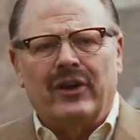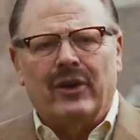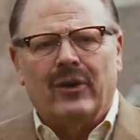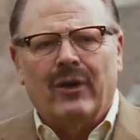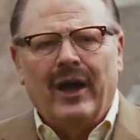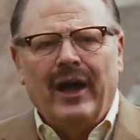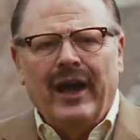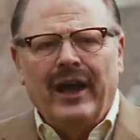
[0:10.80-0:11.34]

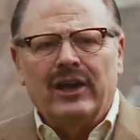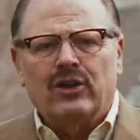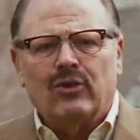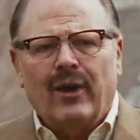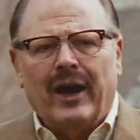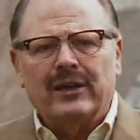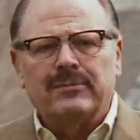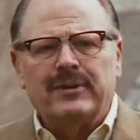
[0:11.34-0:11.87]
you,
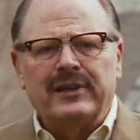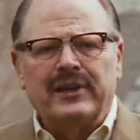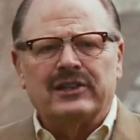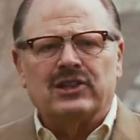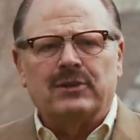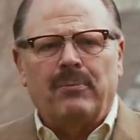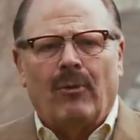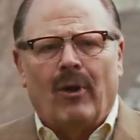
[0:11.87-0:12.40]
incredibly
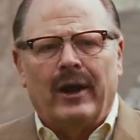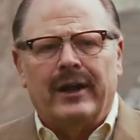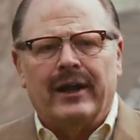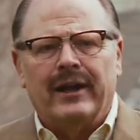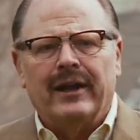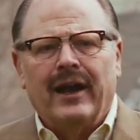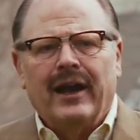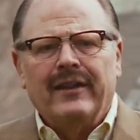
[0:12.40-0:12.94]

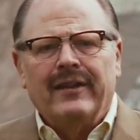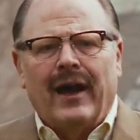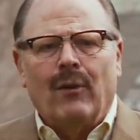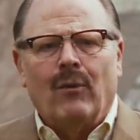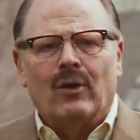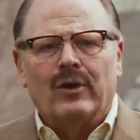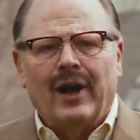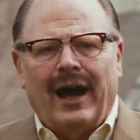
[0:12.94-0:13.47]
disappointed
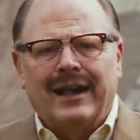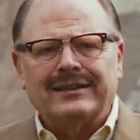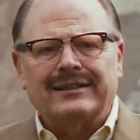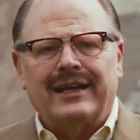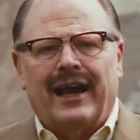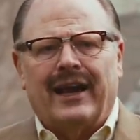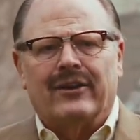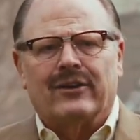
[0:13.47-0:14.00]
that we're not
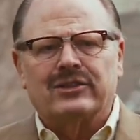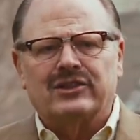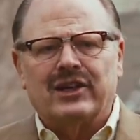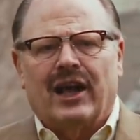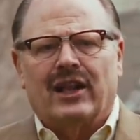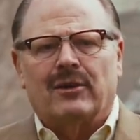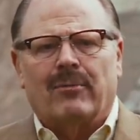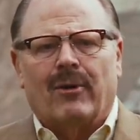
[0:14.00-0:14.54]
together
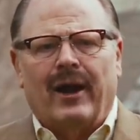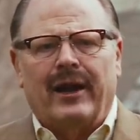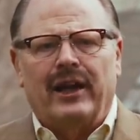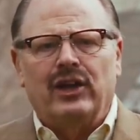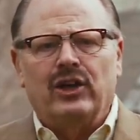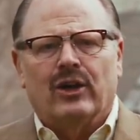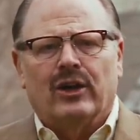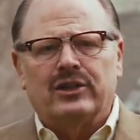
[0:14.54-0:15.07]

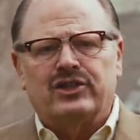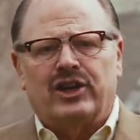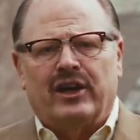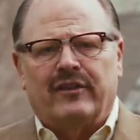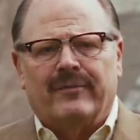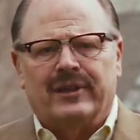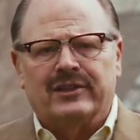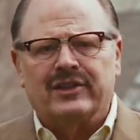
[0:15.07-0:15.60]
celebrating your
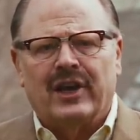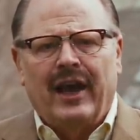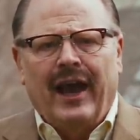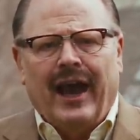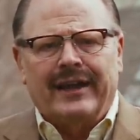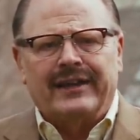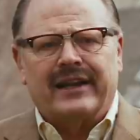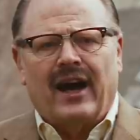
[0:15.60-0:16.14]
achievements
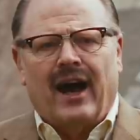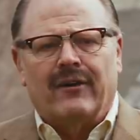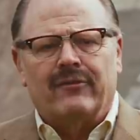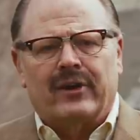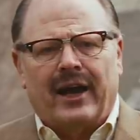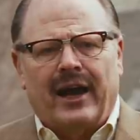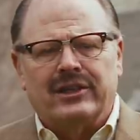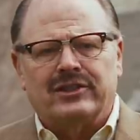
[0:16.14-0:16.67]
at the
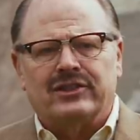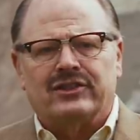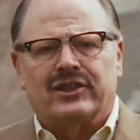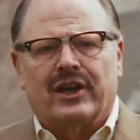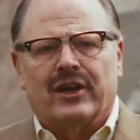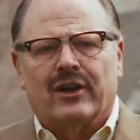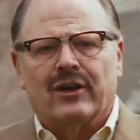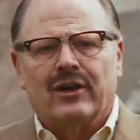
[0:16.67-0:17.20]
Convocation
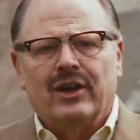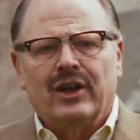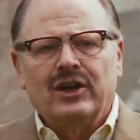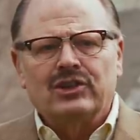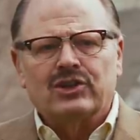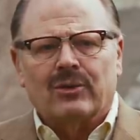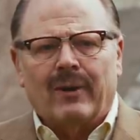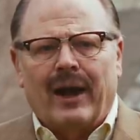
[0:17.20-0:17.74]
Center,
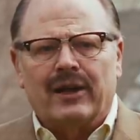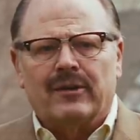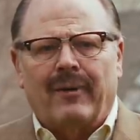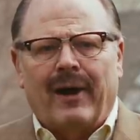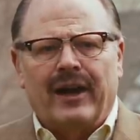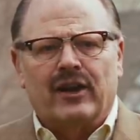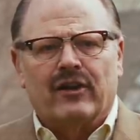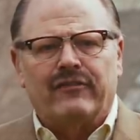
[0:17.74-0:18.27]
surrounded
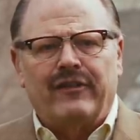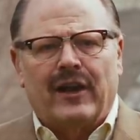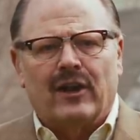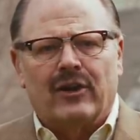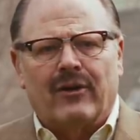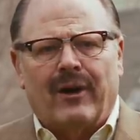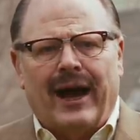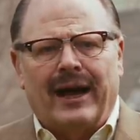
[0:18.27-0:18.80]
by your
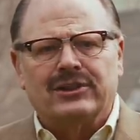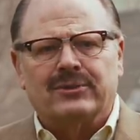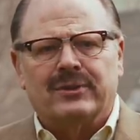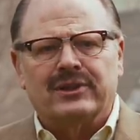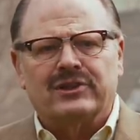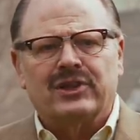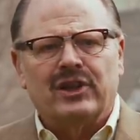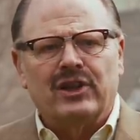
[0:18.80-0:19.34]
fellow
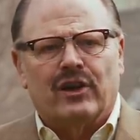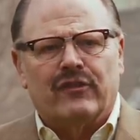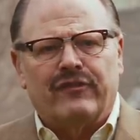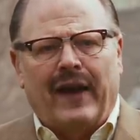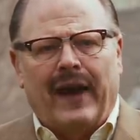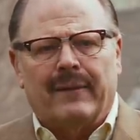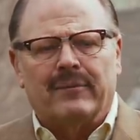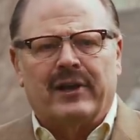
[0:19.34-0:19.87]
graduates, your
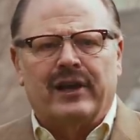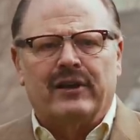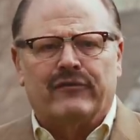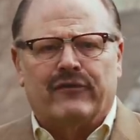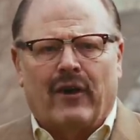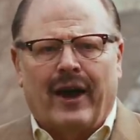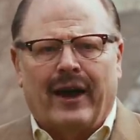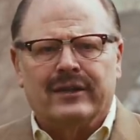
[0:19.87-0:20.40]
family, and
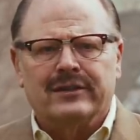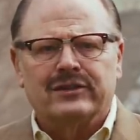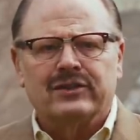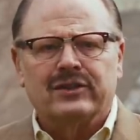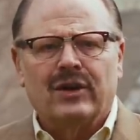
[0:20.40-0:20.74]
friends.